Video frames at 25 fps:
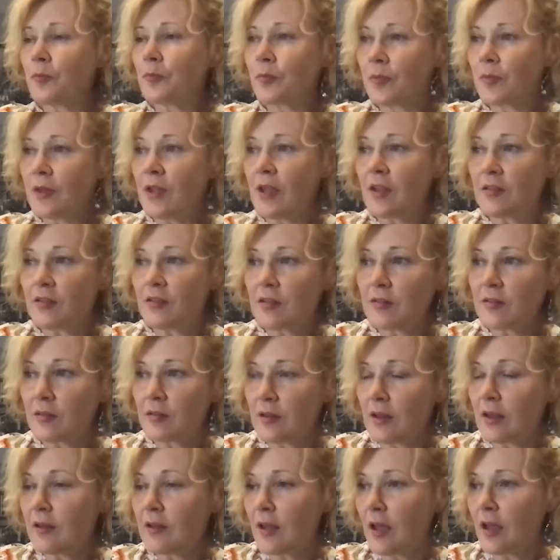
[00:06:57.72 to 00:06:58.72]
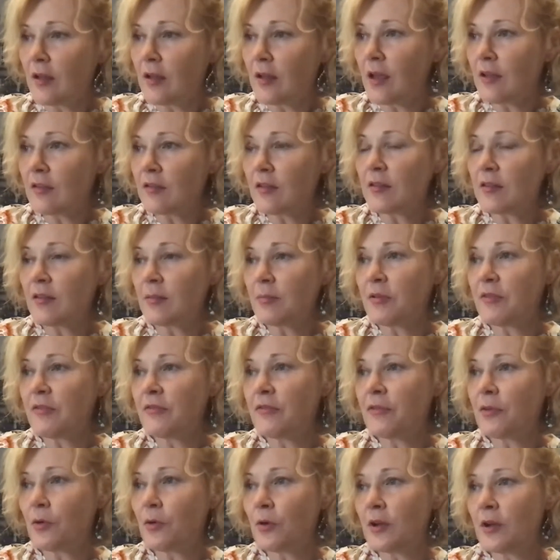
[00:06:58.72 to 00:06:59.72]
Yes, as I said
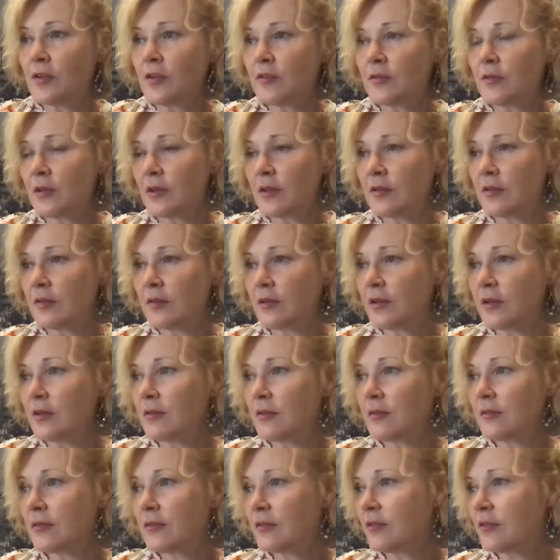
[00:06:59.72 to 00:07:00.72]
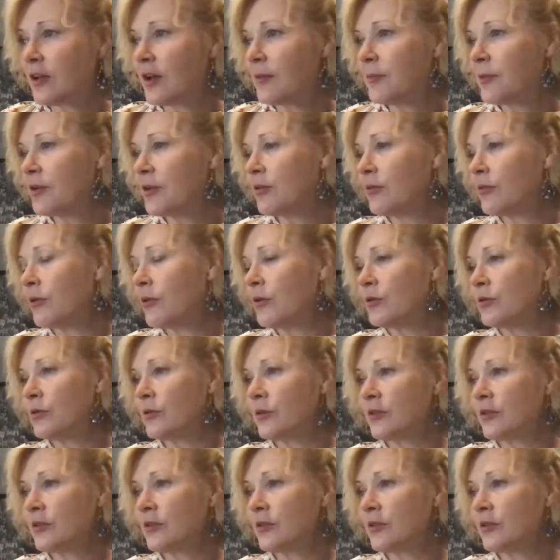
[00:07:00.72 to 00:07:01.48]
before, it's in the time of Corona,